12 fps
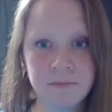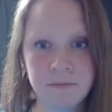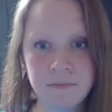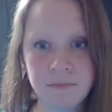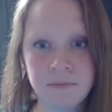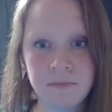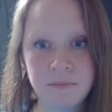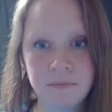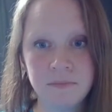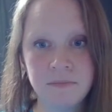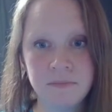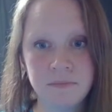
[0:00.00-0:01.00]

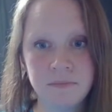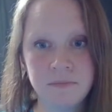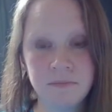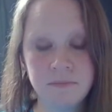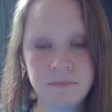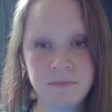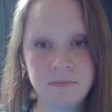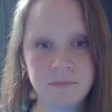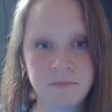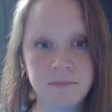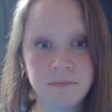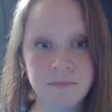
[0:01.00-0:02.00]

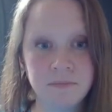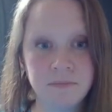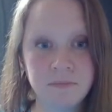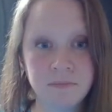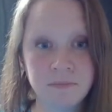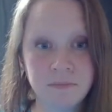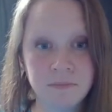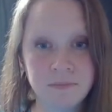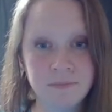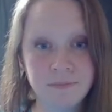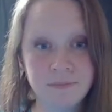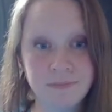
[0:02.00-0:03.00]

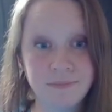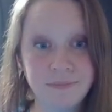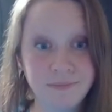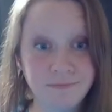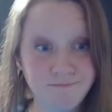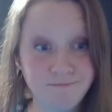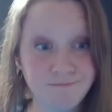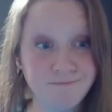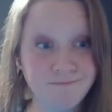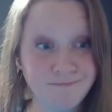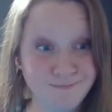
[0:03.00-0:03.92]
(not speaking)